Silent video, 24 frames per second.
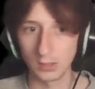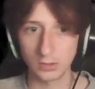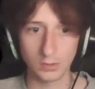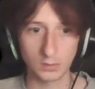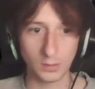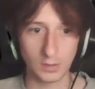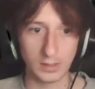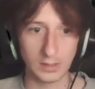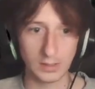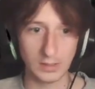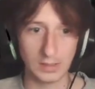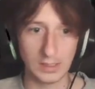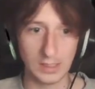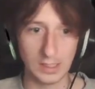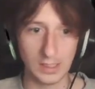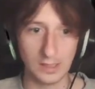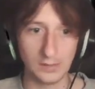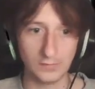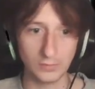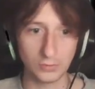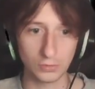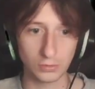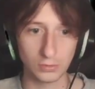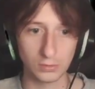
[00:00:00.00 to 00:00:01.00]
So I
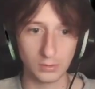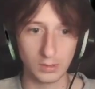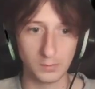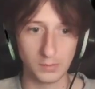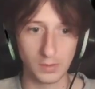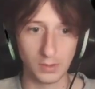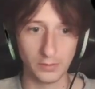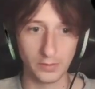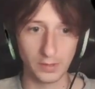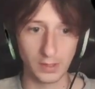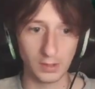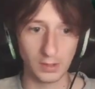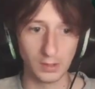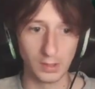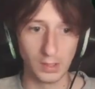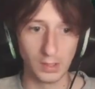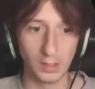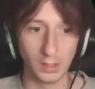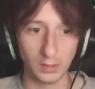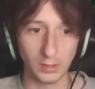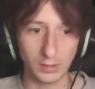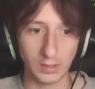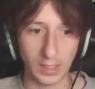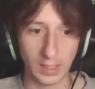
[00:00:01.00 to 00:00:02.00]
never truly bother.
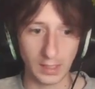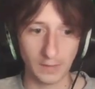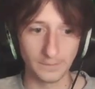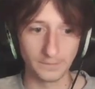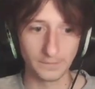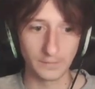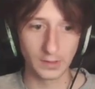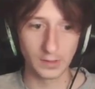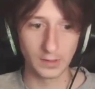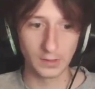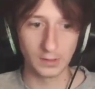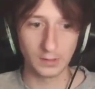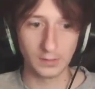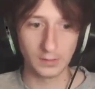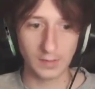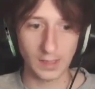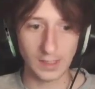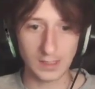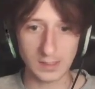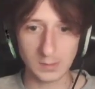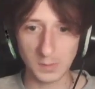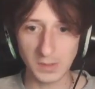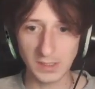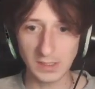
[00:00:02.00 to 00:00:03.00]
Okay.
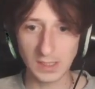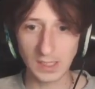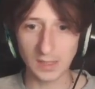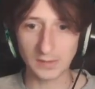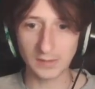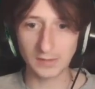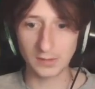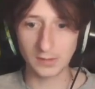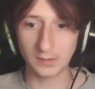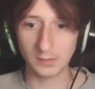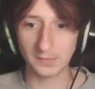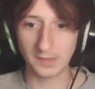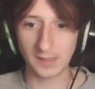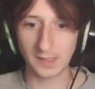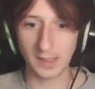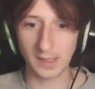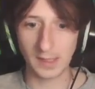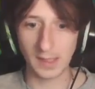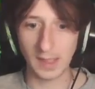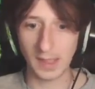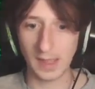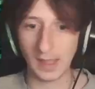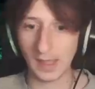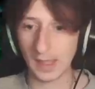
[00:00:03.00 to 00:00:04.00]
That has been gathered up
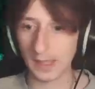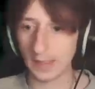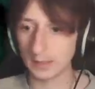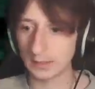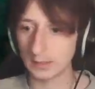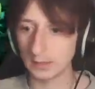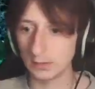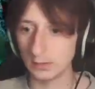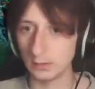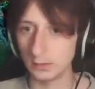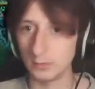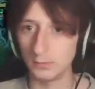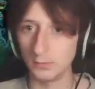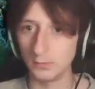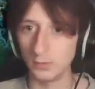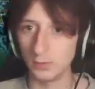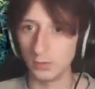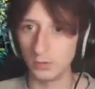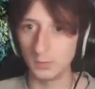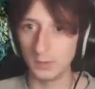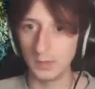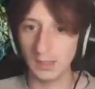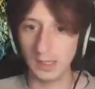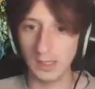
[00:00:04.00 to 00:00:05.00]
there. Excellent.
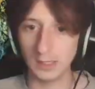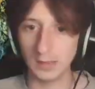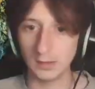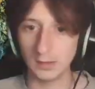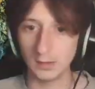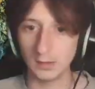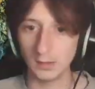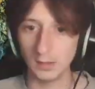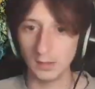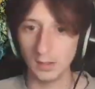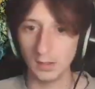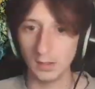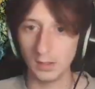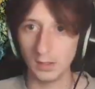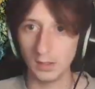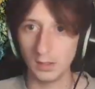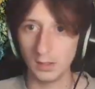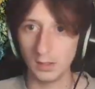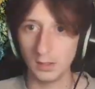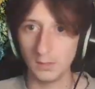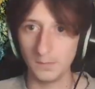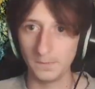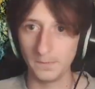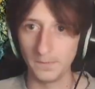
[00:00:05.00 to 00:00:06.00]
Muy bien.
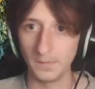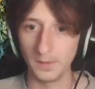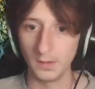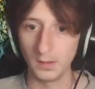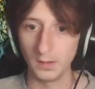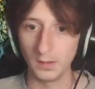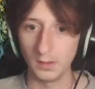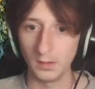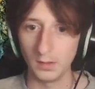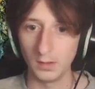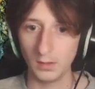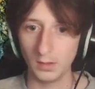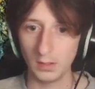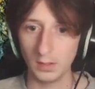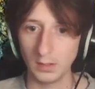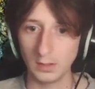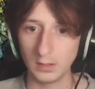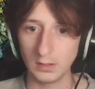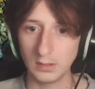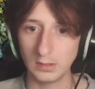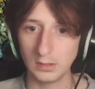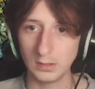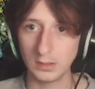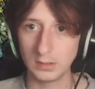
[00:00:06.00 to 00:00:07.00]
I'm
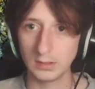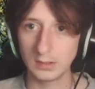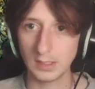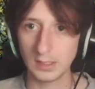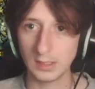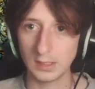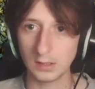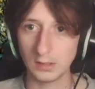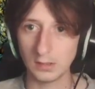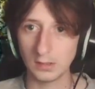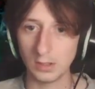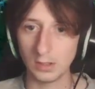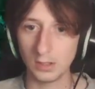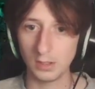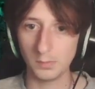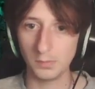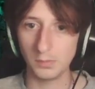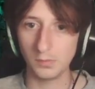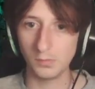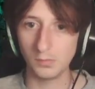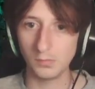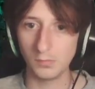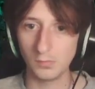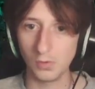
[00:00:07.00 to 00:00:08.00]
going to take a
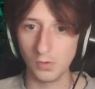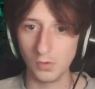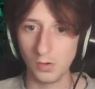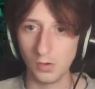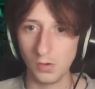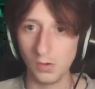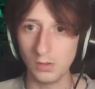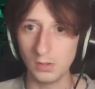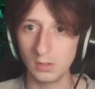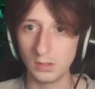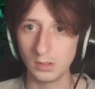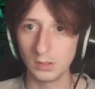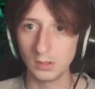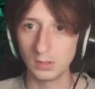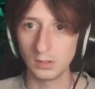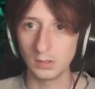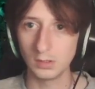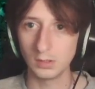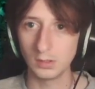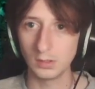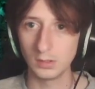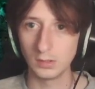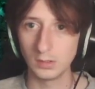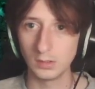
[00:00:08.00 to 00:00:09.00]
couple more.
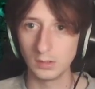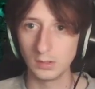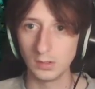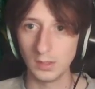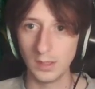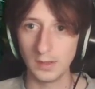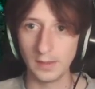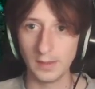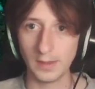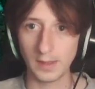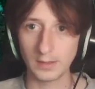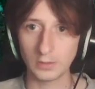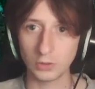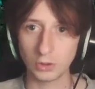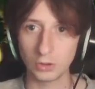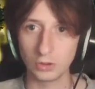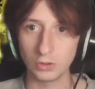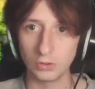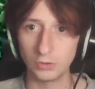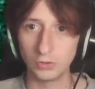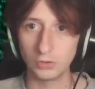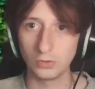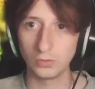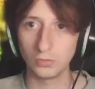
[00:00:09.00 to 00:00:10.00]
And that
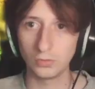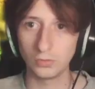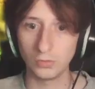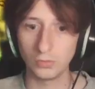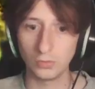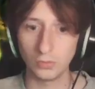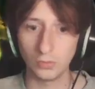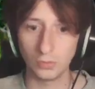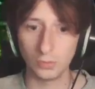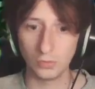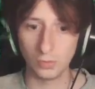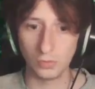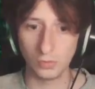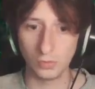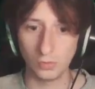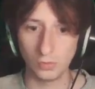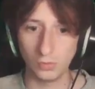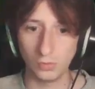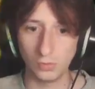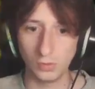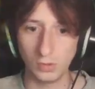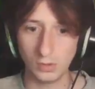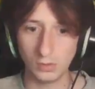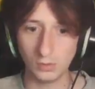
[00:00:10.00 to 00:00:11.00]
should
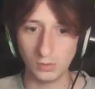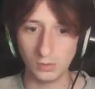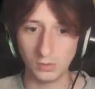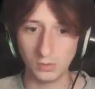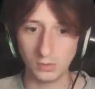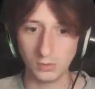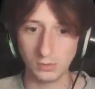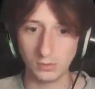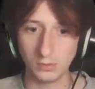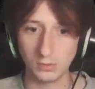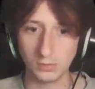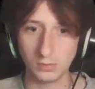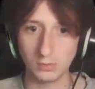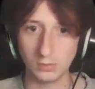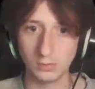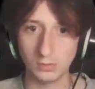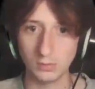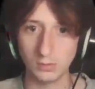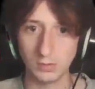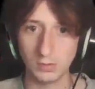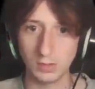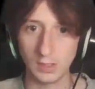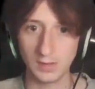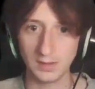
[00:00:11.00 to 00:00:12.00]
do...
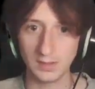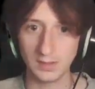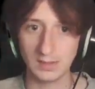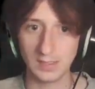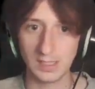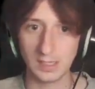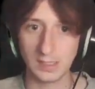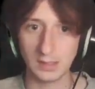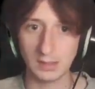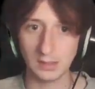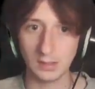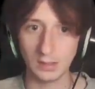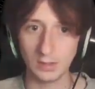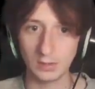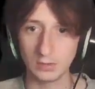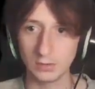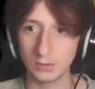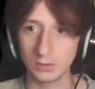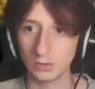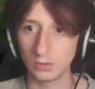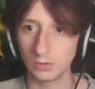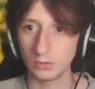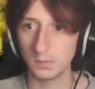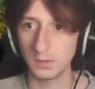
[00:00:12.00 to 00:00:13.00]
Yeah, I think 10
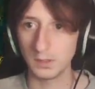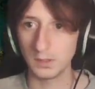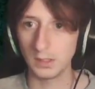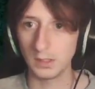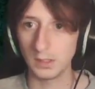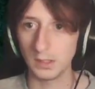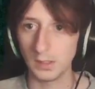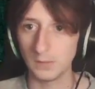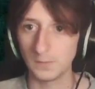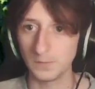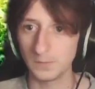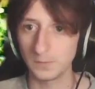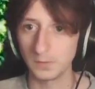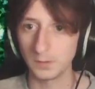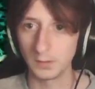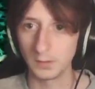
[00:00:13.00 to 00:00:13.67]
gunners should be enough.